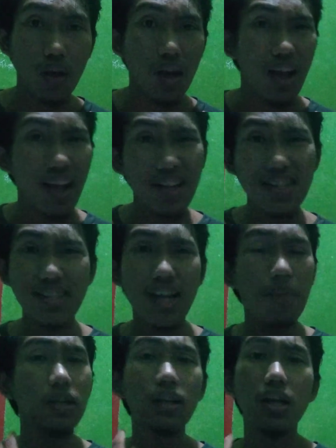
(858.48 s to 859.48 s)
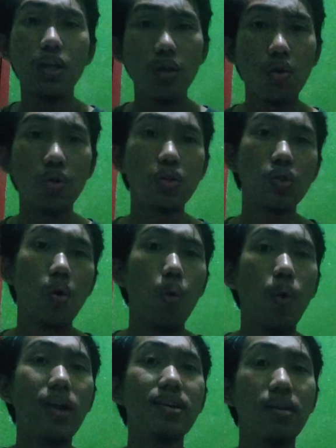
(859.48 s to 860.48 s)
It is commonly used
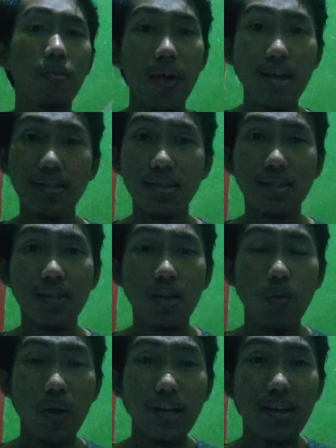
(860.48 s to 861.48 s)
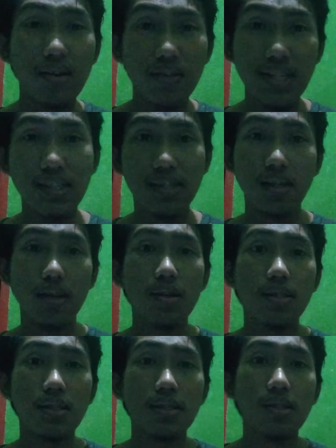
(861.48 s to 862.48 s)
when the
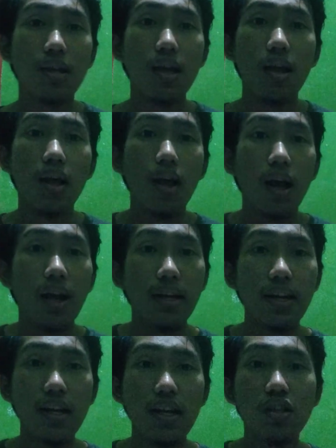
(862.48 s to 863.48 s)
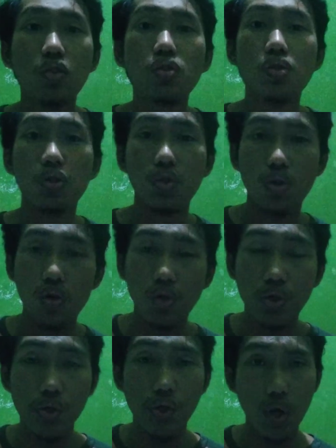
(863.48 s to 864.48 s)
readers need to
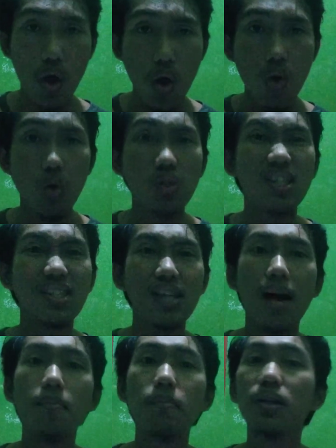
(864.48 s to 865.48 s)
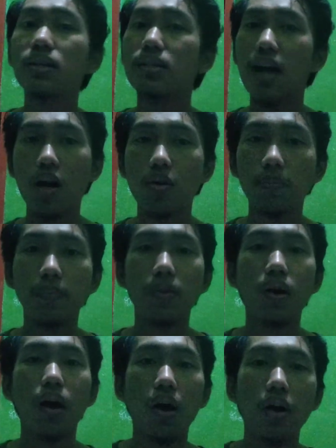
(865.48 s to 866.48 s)
show some doubt
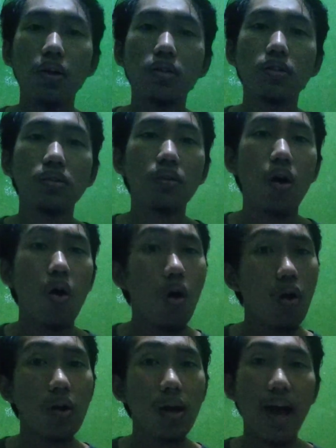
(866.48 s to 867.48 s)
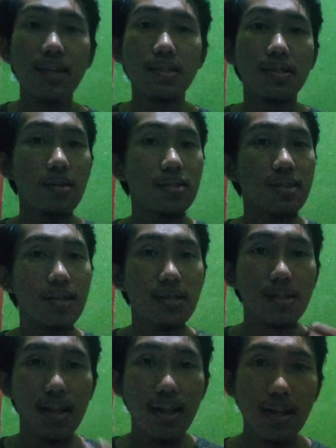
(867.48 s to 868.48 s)
on or
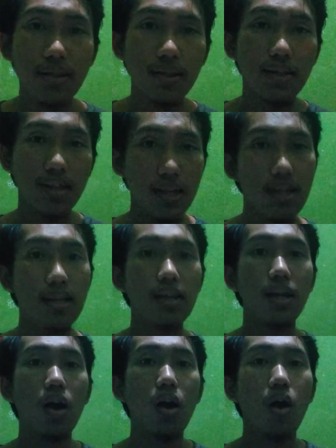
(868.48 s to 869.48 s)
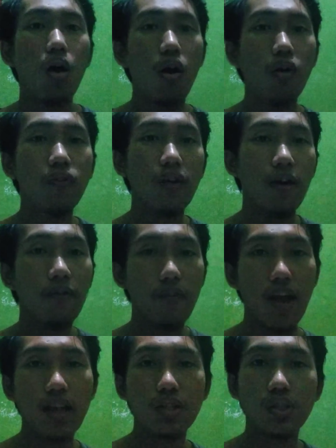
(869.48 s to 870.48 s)
uncertainty of a
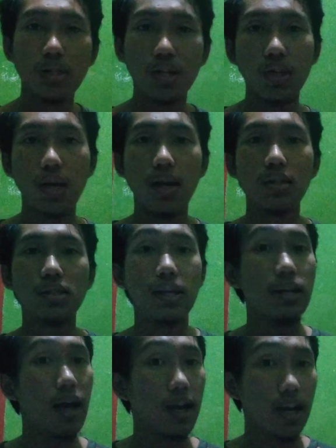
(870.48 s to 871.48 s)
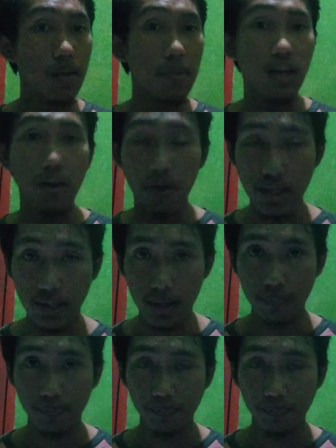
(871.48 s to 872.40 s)
fact, such as in academic writing.